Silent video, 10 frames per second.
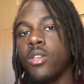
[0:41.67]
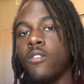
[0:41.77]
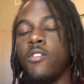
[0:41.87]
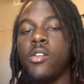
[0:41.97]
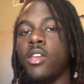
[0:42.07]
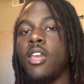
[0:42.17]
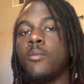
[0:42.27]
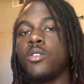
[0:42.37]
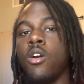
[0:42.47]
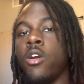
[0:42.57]
Video
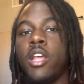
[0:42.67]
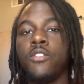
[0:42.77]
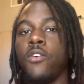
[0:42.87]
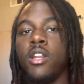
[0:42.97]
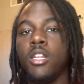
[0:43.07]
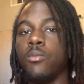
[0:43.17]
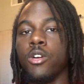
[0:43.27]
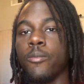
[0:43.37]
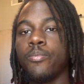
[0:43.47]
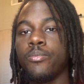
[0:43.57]
games aren't as fun
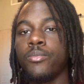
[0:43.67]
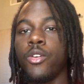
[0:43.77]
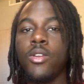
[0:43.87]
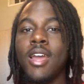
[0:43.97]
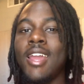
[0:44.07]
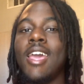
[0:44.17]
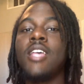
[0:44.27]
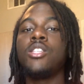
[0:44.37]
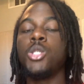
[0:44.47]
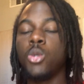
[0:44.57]
anymore. They're not
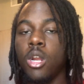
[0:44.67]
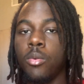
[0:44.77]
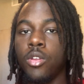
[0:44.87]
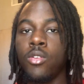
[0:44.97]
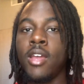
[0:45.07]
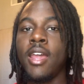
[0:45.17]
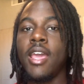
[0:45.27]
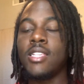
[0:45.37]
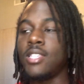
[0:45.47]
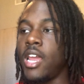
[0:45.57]
as enjoyable, they're not
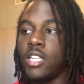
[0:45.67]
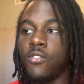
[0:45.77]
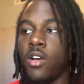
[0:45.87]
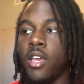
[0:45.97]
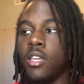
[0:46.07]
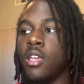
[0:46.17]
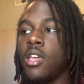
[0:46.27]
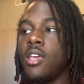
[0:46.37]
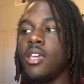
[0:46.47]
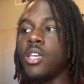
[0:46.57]
as satisfying.
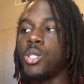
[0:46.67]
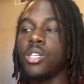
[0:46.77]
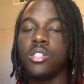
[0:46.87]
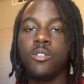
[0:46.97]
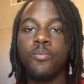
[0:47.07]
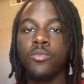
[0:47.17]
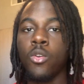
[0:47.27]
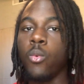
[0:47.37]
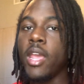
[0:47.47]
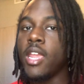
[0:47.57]
It's just the
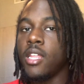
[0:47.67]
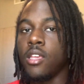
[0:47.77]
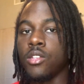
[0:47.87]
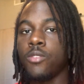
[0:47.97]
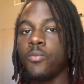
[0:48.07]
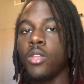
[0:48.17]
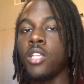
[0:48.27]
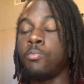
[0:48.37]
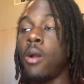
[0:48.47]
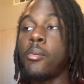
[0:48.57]
way it is.
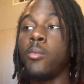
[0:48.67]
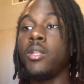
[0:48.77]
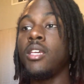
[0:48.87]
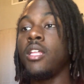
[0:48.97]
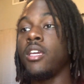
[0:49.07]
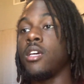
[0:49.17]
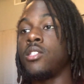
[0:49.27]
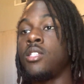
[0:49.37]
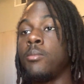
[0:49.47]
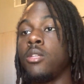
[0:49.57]
It's probably, like, a
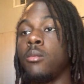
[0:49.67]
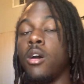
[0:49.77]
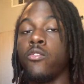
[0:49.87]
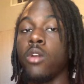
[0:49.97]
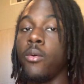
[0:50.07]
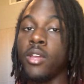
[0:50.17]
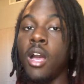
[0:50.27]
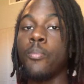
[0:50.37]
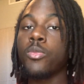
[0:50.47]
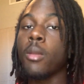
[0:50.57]
symptom of growing
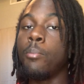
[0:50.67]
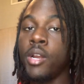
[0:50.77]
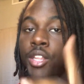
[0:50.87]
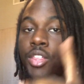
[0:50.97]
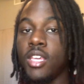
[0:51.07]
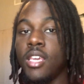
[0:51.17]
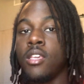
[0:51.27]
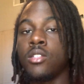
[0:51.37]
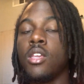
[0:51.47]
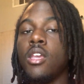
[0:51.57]
up. But the thing
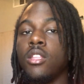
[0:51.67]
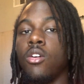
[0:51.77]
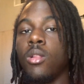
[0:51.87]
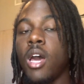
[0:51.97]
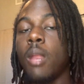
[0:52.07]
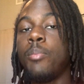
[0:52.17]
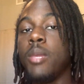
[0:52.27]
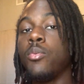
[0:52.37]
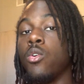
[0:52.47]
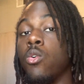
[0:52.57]
is, there are a lot of
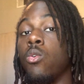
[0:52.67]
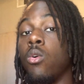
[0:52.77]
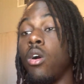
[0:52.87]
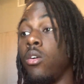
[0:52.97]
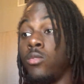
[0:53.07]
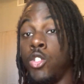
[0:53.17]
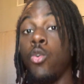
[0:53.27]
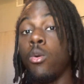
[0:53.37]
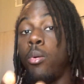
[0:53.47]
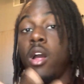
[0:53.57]
people who you
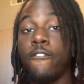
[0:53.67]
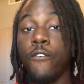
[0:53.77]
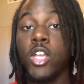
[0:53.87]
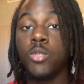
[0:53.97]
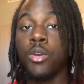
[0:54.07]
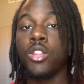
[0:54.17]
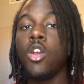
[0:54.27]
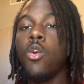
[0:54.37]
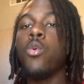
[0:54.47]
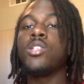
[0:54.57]
were probably friends with
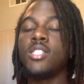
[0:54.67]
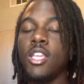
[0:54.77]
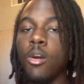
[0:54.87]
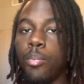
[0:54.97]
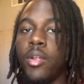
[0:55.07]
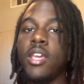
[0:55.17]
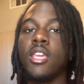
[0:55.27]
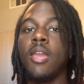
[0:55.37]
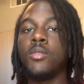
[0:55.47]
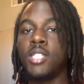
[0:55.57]
who are still playing
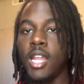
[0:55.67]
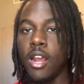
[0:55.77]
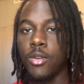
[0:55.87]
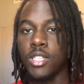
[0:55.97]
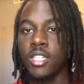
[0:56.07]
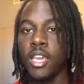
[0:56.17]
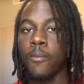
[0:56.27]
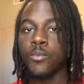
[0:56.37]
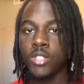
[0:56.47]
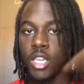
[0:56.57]
games ten hours a day,
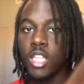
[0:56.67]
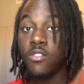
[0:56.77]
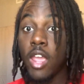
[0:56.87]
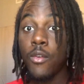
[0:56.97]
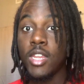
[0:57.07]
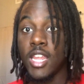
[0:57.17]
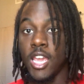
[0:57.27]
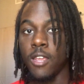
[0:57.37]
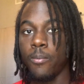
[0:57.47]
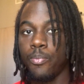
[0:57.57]
to this very day.